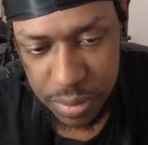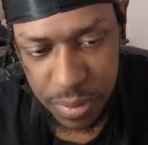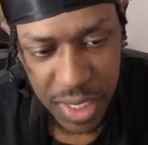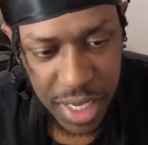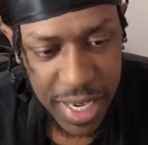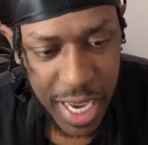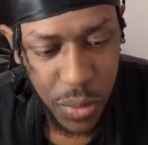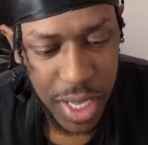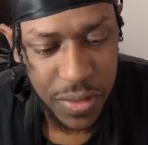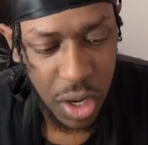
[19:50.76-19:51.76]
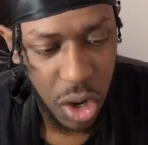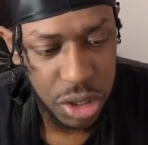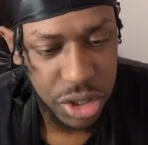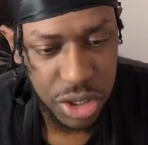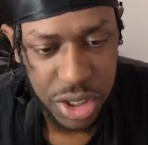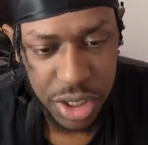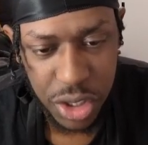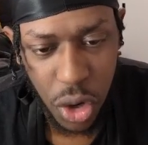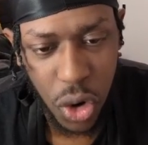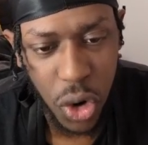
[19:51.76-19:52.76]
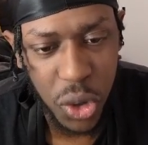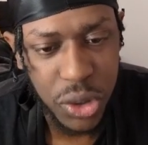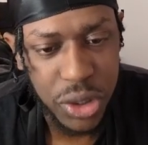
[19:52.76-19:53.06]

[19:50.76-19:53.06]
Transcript: And now we have the Tarts in the gold.